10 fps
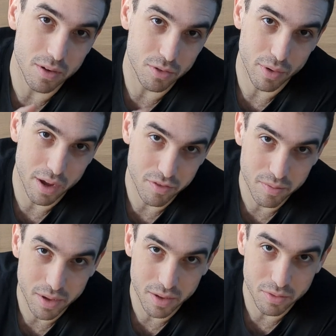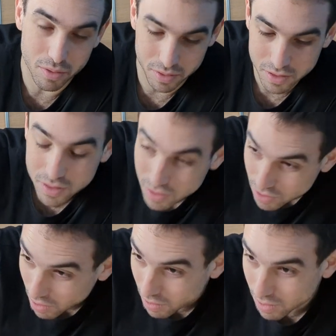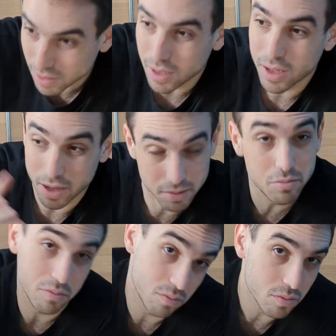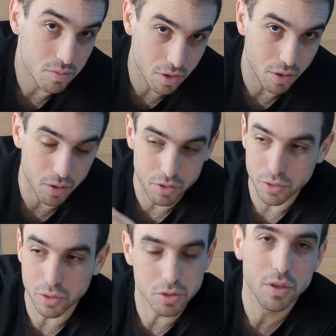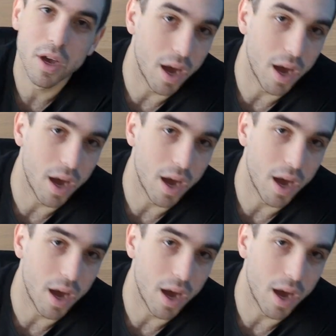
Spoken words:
drive bays to install and they are used.